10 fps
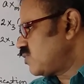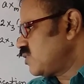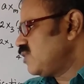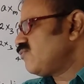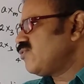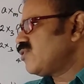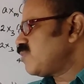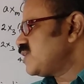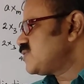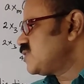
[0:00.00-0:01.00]
Here 4
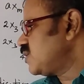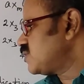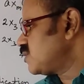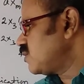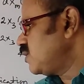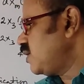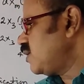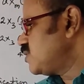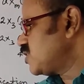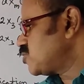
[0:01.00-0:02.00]
plus 6, here
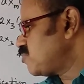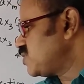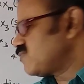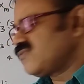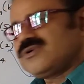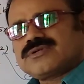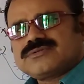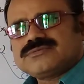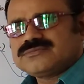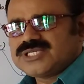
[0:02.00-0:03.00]
6 plus 4.
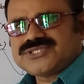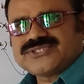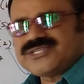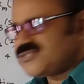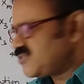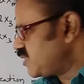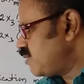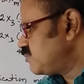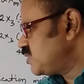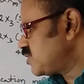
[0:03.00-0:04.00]
The result is
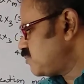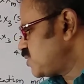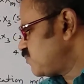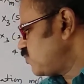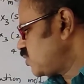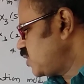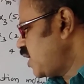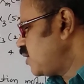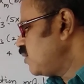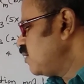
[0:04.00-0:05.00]
same. 6 plus 4
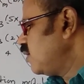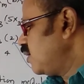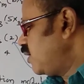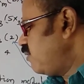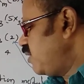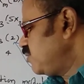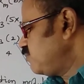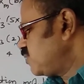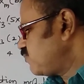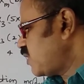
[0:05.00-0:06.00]
10. Dividing
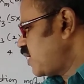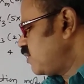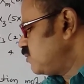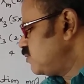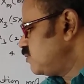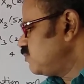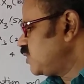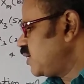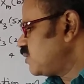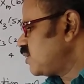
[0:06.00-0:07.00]
with 5 we
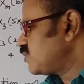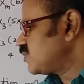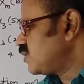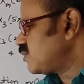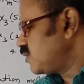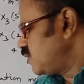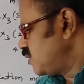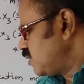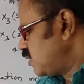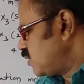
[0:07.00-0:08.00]
get the result,
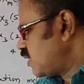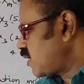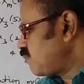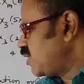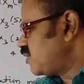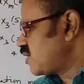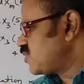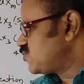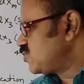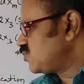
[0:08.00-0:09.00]
the remainder
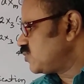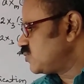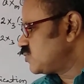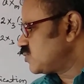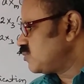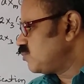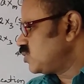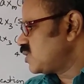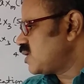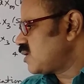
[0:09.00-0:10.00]
as 0. So
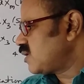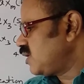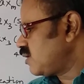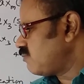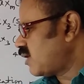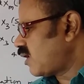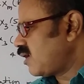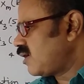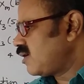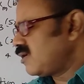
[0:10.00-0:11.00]
both are equal.
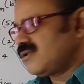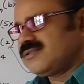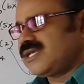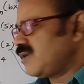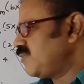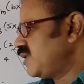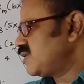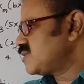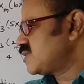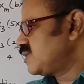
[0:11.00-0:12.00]
The
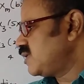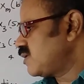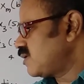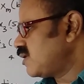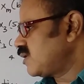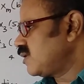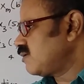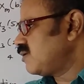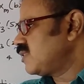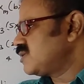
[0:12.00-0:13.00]
remainders here are
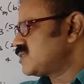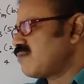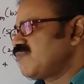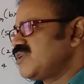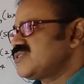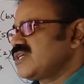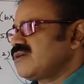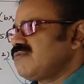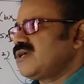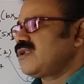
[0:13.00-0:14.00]
equal. The sum is
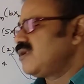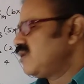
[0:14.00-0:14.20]
equal.